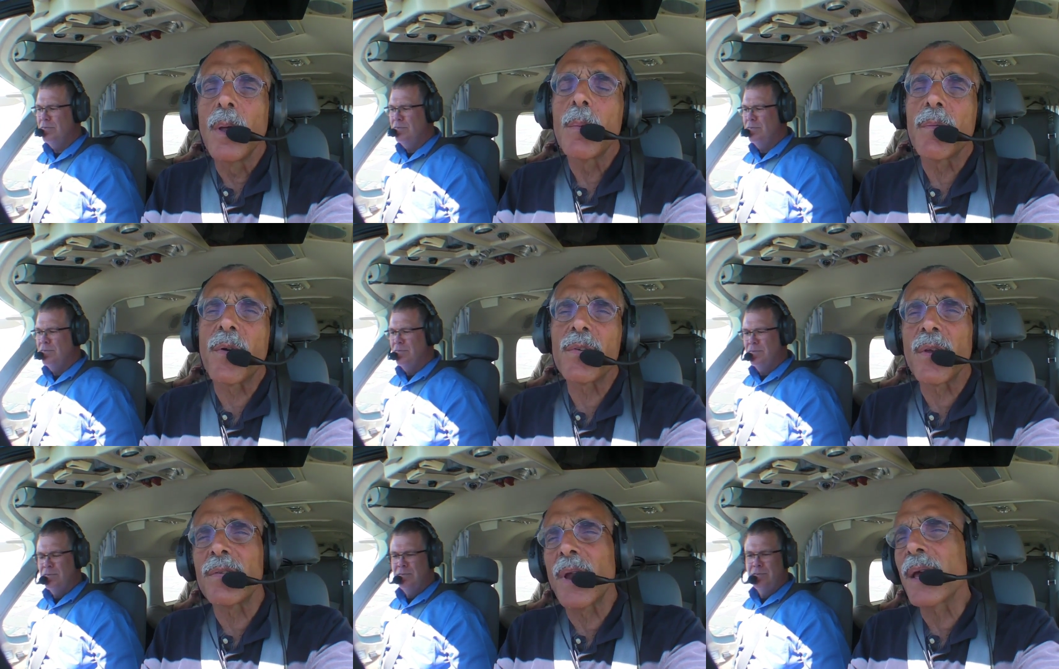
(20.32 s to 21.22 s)
Speaker 1: but first
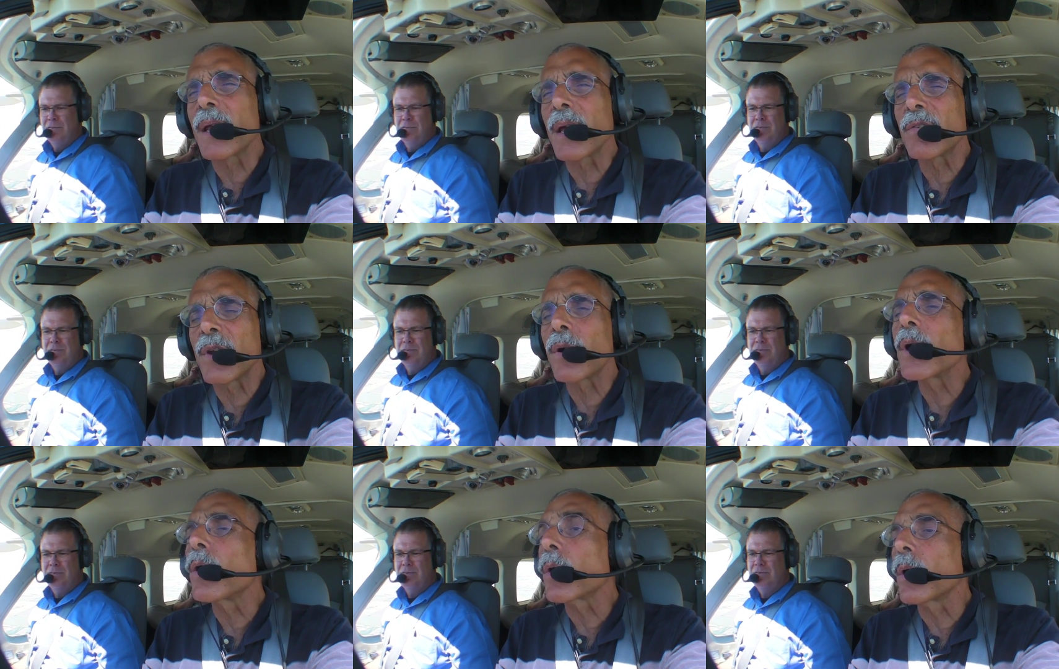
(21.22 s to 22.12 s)
let's take an
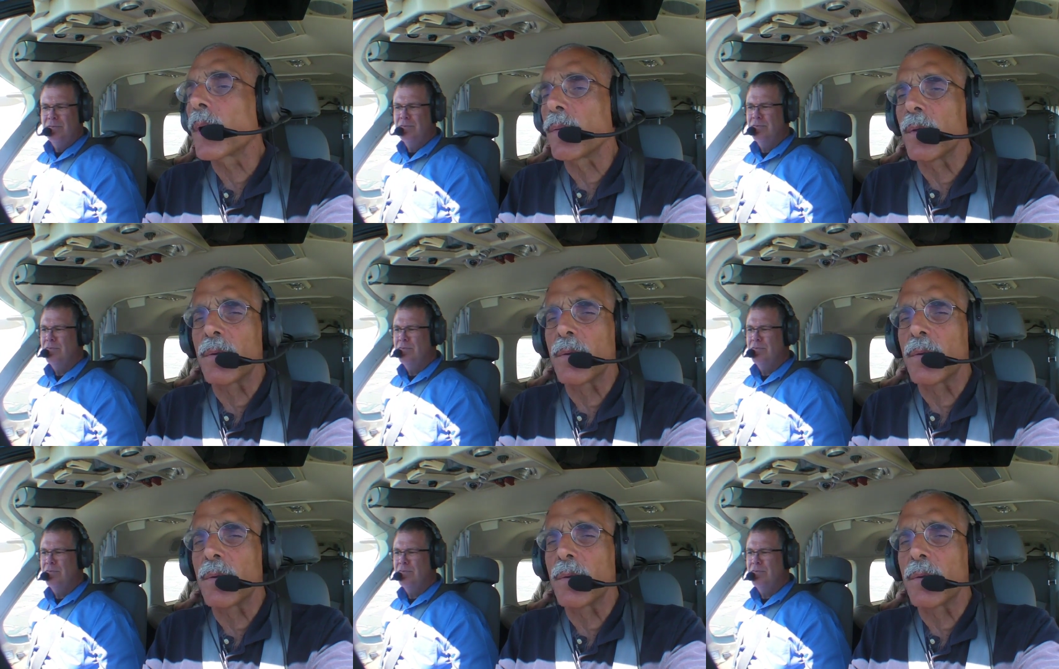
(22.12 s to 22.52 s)
exterior look at this